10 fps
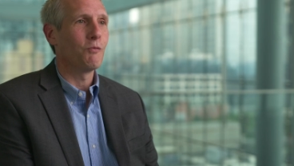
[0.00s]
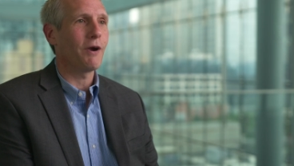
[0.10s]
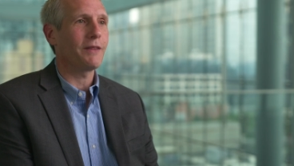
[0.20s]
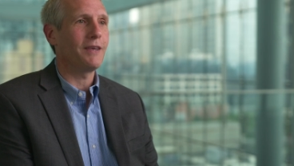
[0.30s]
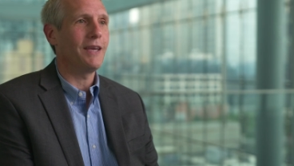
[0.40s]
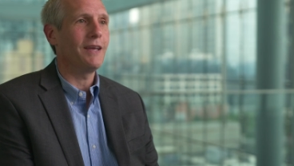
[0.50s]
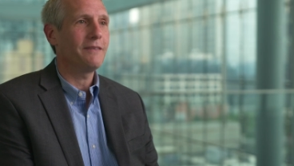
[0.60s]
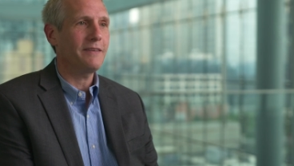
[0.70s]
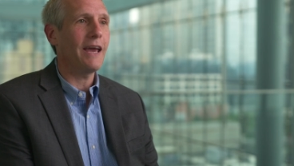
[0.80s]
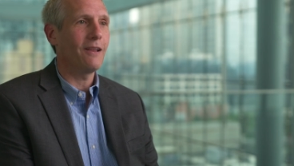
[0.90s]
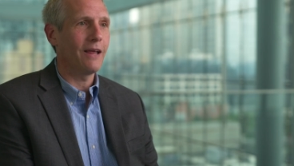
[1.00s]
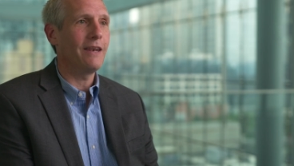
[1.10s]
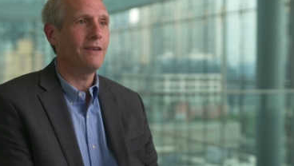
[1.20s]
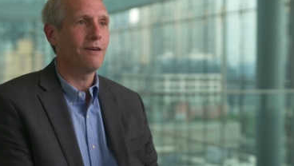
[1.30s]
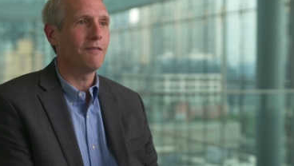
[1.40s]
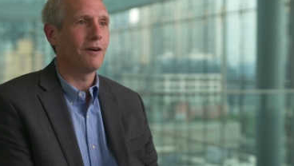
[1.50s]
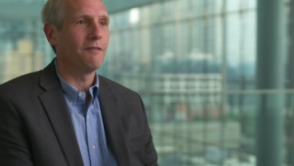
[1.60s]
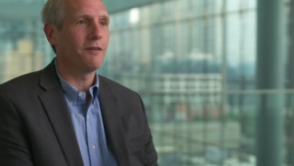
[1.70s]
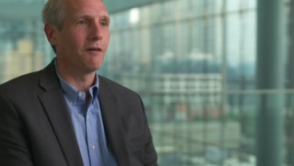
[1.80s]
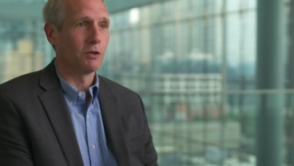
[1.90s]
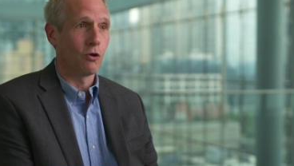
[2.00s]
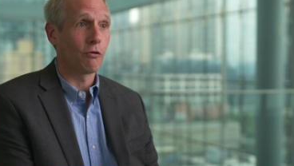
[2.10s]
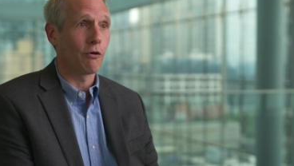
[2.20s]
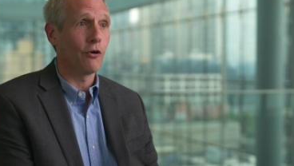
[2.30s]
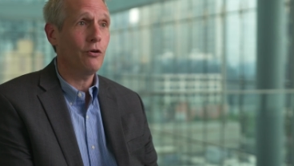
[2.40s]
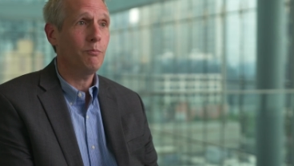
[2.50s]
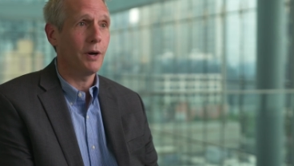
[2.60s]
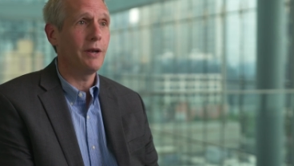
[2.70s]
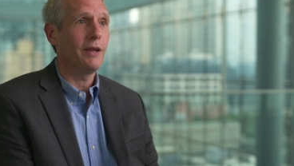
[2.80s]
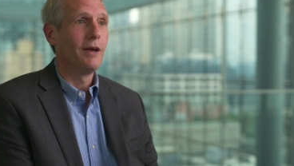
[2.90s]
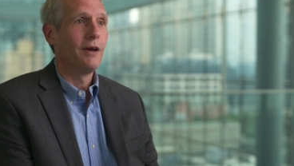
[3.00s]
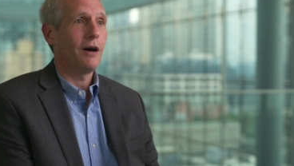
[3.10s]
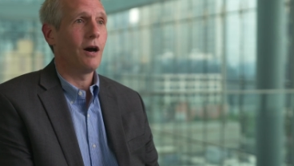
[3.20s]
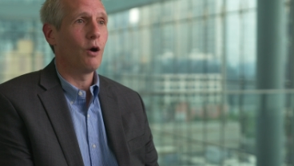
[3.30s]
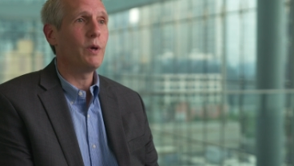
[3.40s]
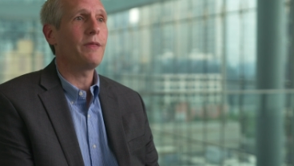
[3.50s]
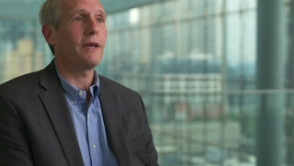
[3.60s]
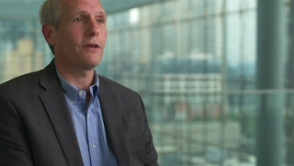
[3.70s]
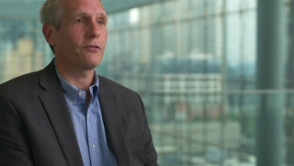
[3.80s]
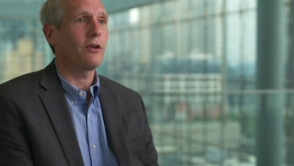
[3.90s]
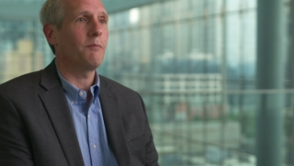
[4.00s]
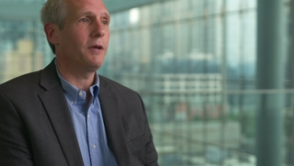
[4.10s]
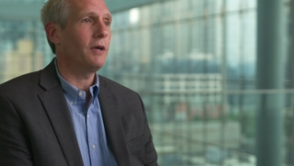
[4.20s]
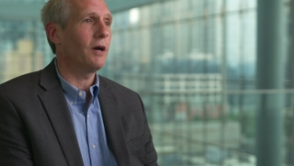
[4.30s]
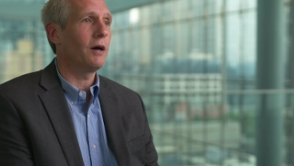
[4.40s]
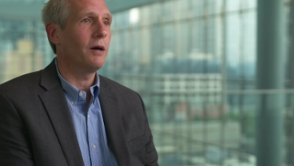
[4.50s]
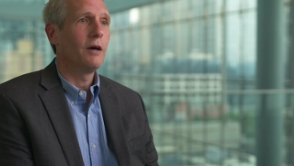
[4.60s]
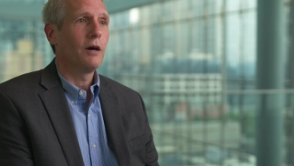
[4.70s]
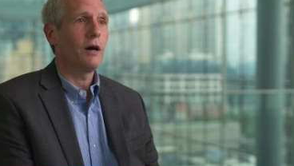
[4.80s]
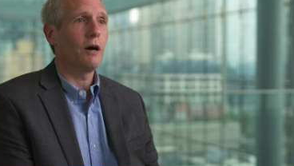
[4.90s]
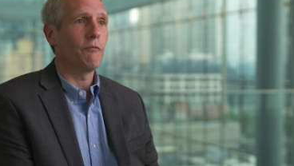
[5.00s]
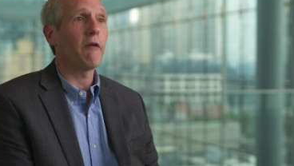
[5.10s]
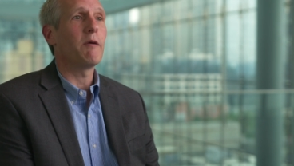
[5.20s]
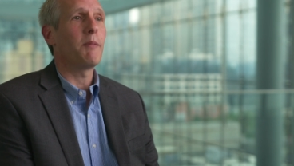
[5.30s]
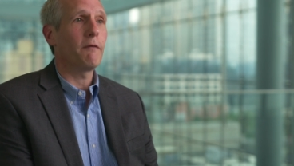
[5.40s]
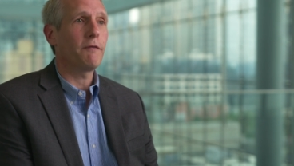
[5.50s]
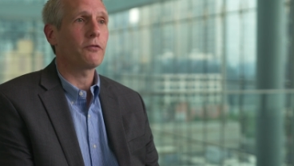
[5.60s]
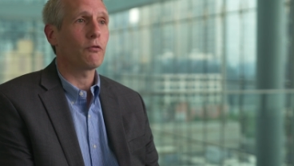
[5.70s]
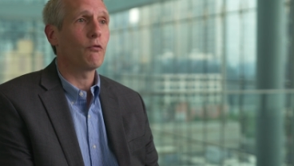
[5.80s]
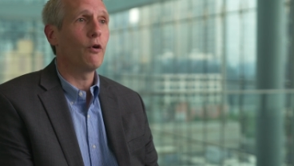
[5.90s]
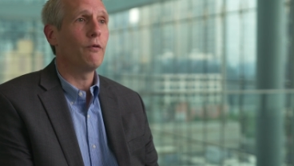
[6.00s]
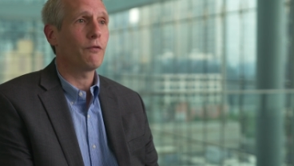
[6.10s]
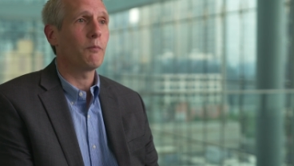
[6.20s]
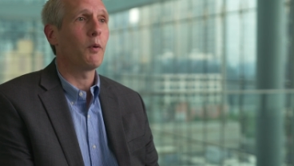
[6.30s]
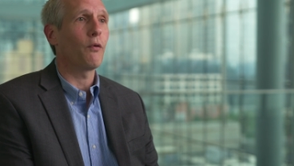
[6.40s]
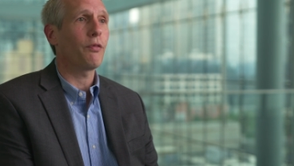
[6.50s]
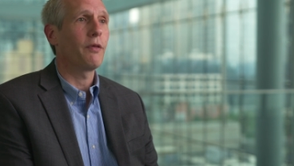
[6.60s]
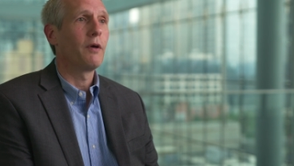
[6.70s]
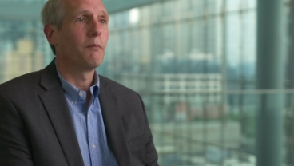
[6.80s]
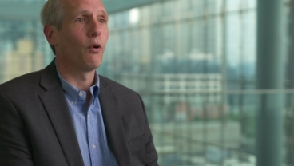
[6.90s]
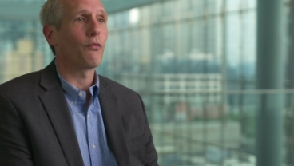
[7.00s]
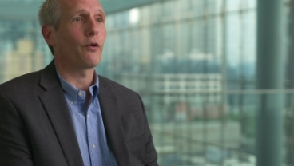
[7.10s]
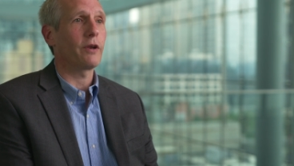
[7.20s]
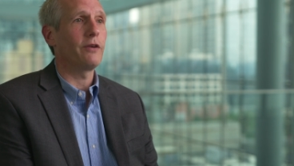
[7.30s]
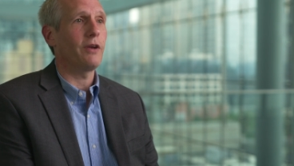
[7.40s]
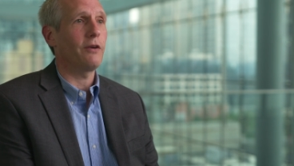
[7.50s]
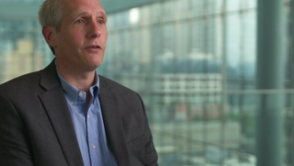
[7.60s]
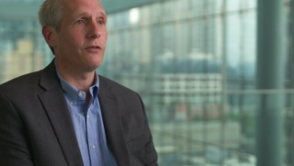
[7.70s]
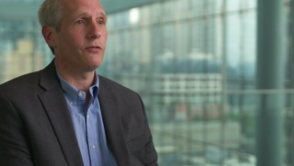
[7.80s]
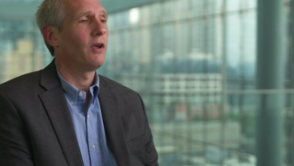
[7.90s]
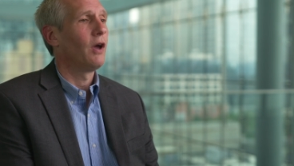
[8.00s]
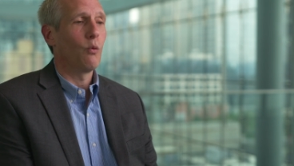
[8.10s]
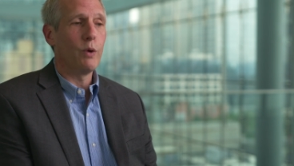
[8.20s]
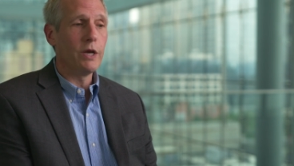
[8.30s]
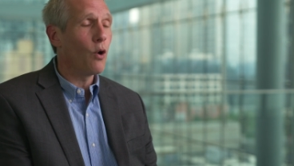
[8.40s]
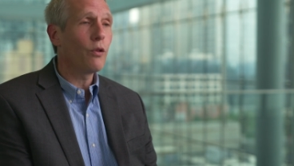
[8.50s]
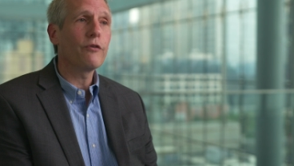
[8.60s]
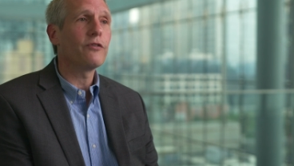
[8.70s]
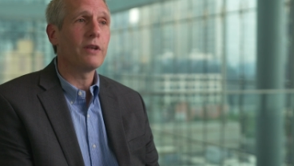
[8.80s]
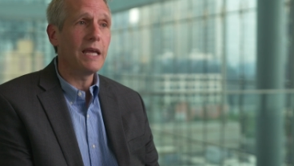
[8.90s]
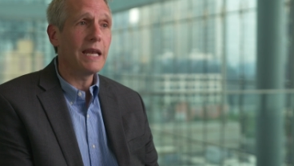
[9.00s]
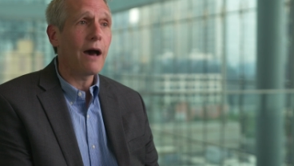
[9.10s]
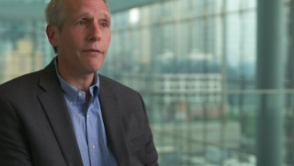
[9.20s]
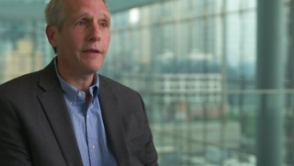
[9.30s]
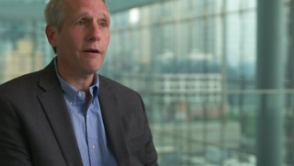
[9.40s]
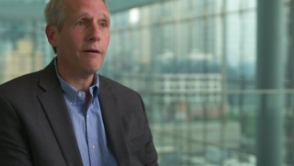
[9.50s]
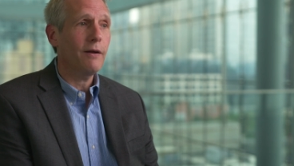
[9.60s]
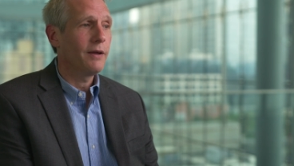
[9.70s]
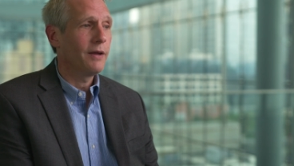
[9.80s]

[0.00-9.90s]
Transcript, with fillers: We're at the tail end of, of, of a long road, but uh, we think it's going to be a, a very beneficial road for both, both organizations. We know there's a need out there.